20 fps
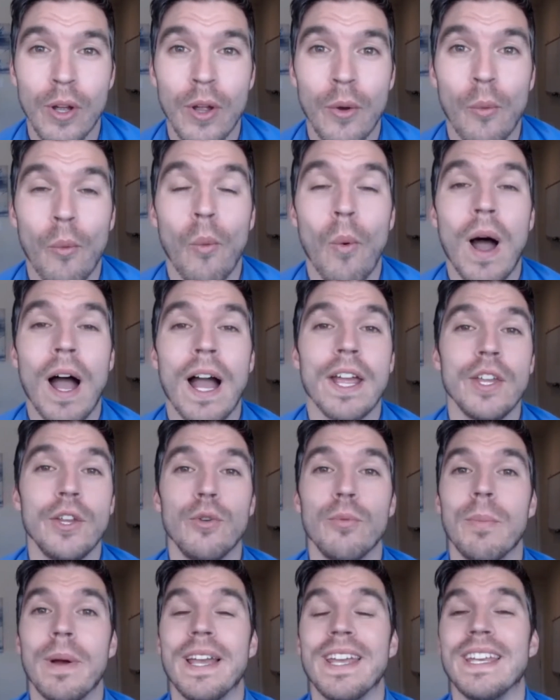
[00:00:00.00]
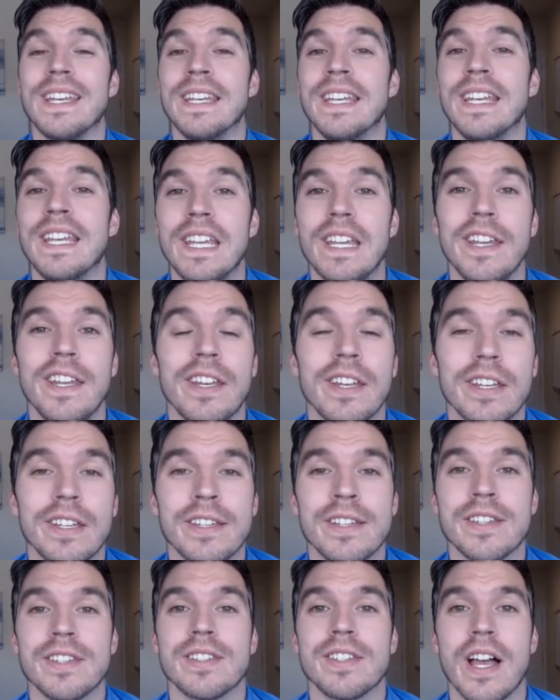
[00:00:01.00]
why you might need,
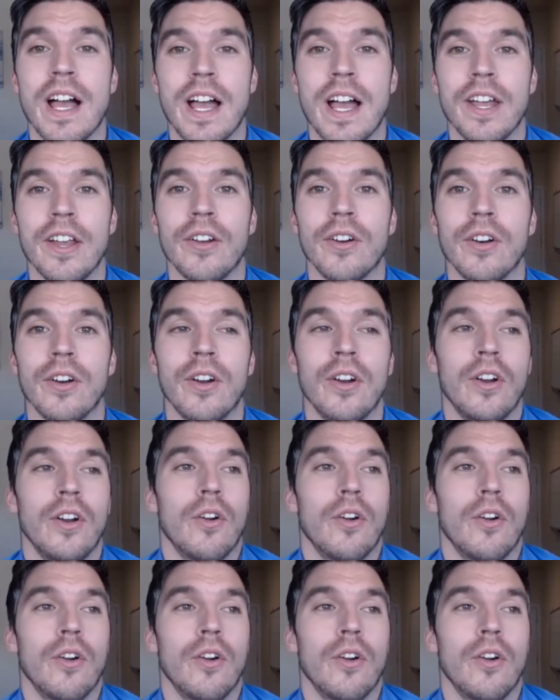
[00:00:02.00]
desire,